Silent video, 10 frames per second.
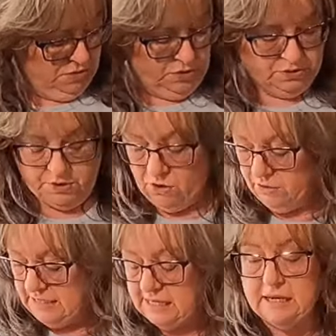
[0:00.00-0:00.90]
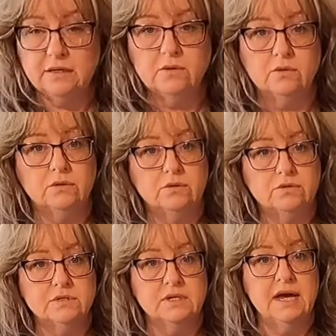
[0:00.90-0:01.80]
which we all need on a
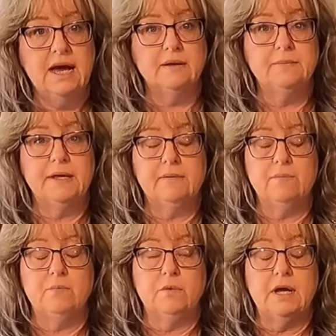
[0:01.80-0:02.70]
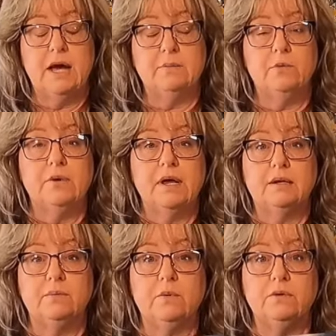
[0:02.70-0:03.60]
cruising
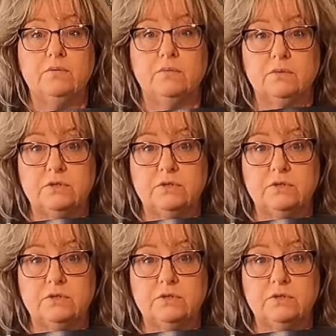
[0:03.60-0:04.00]
catamaran, and we